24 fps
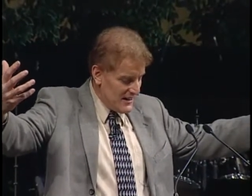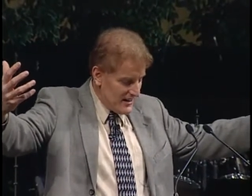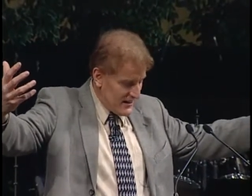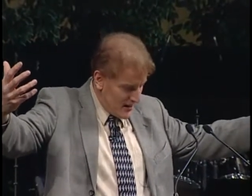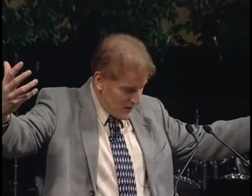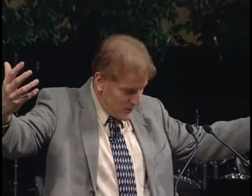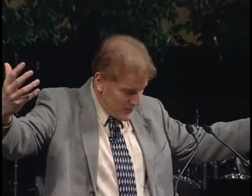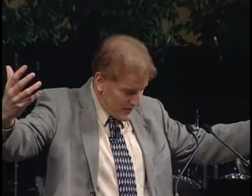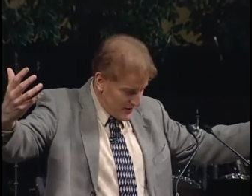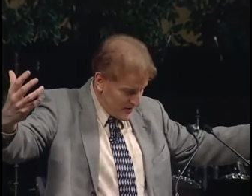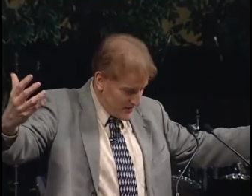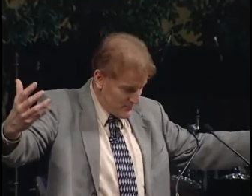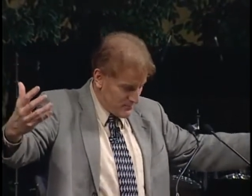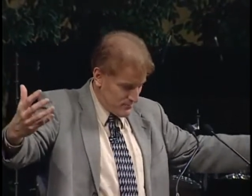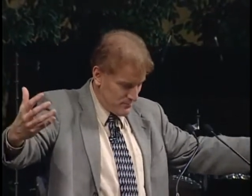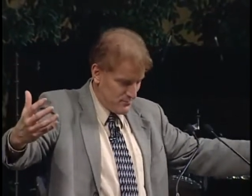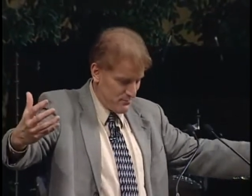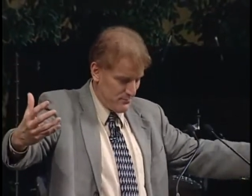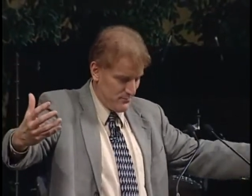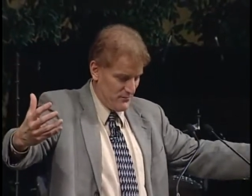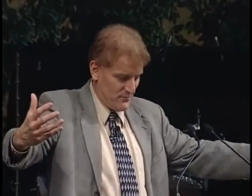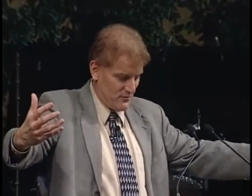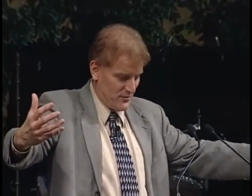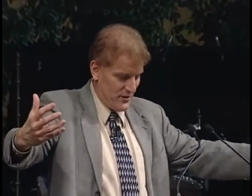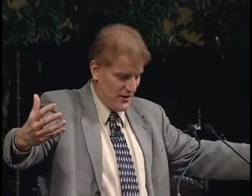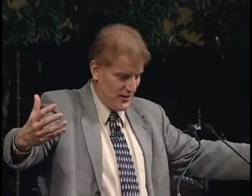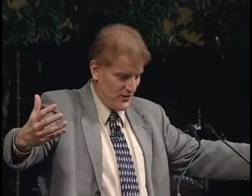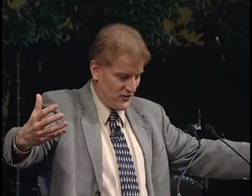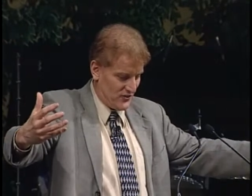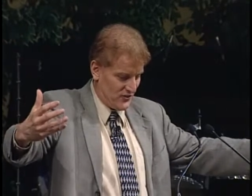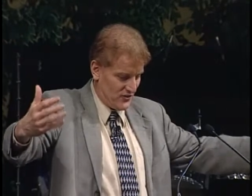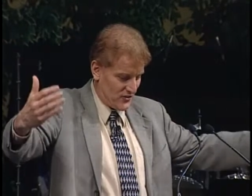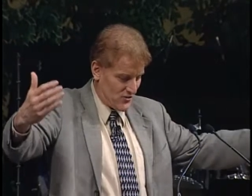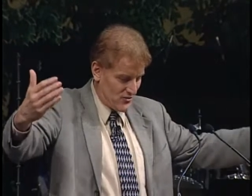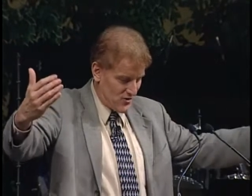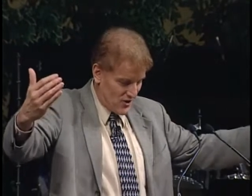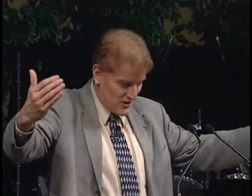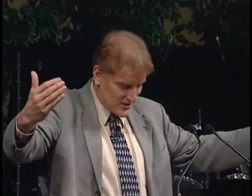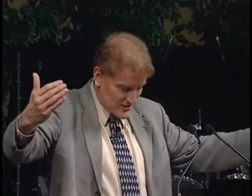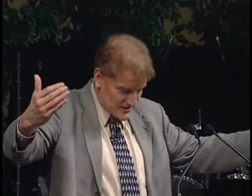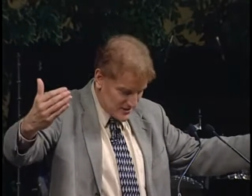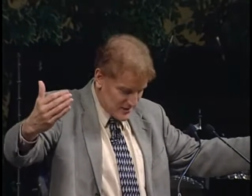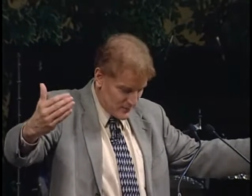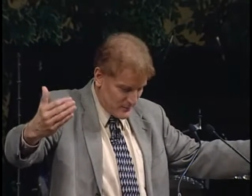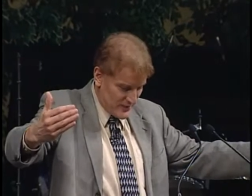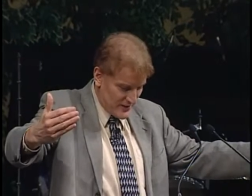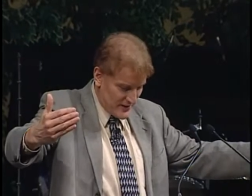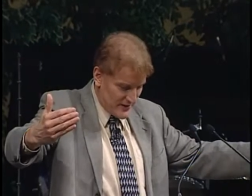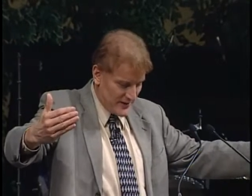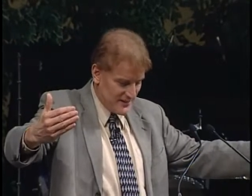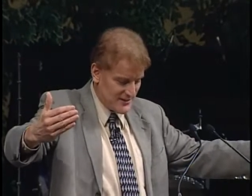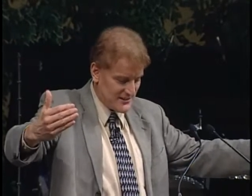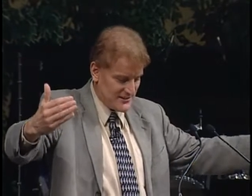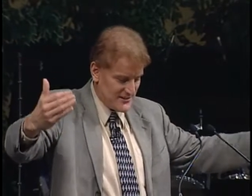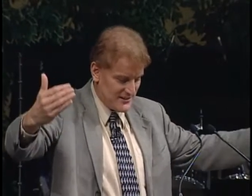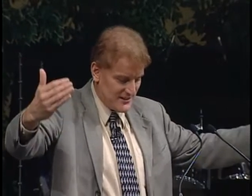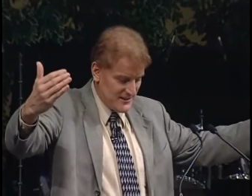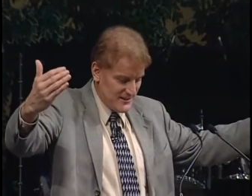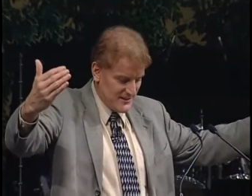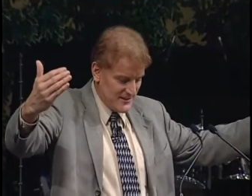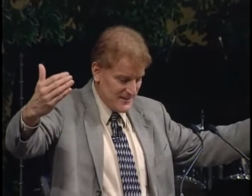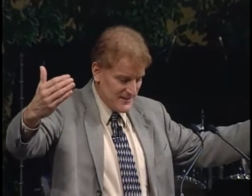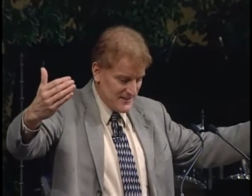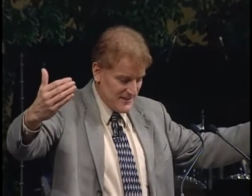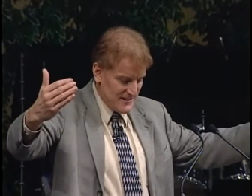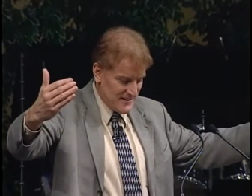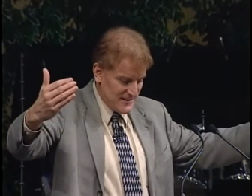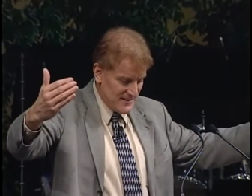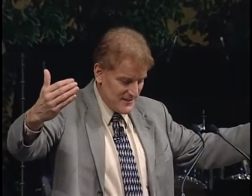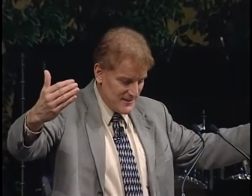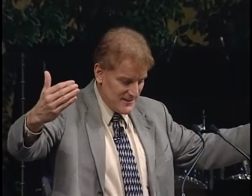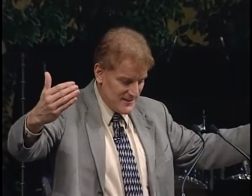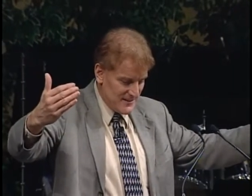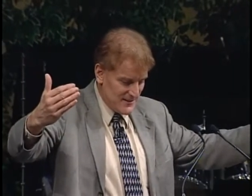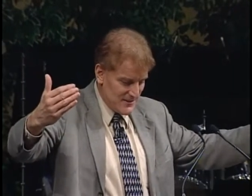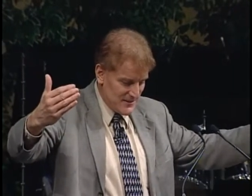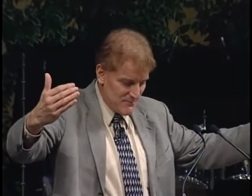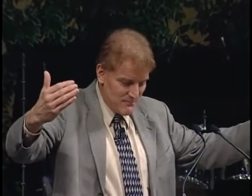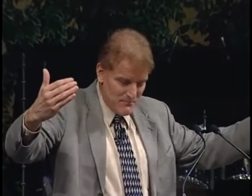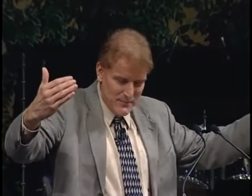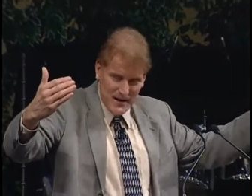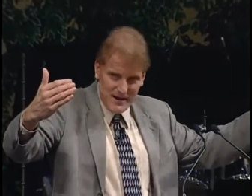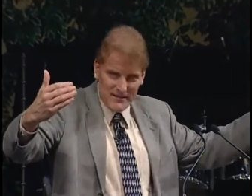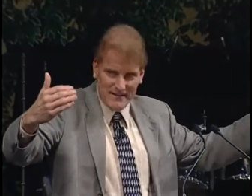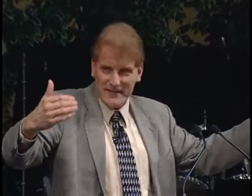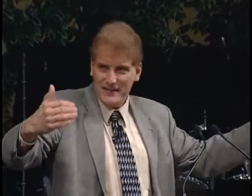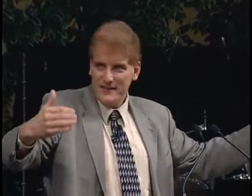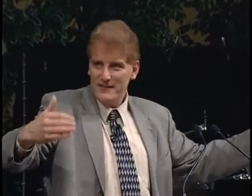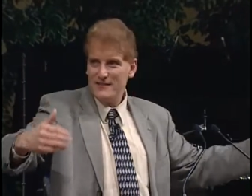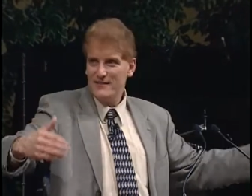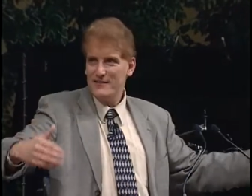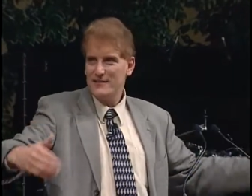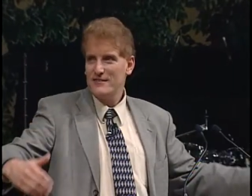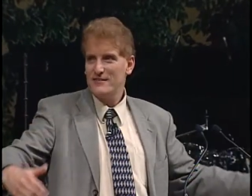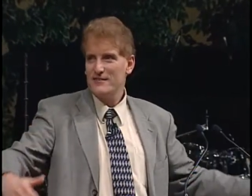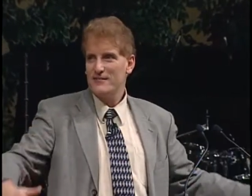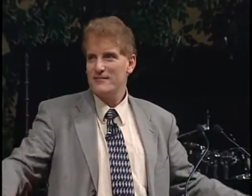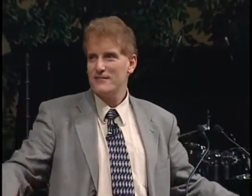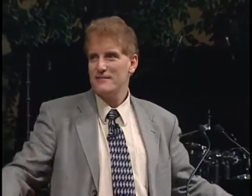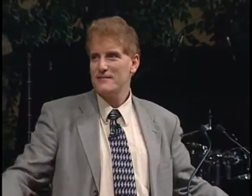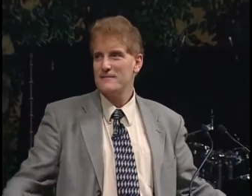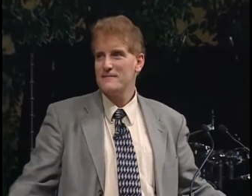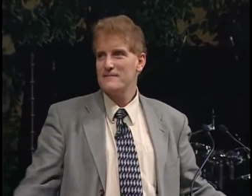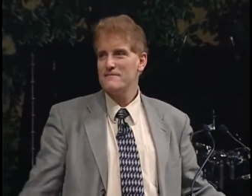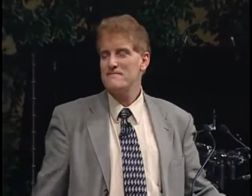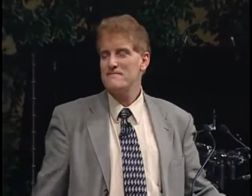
how are we to reach across some of these barriers?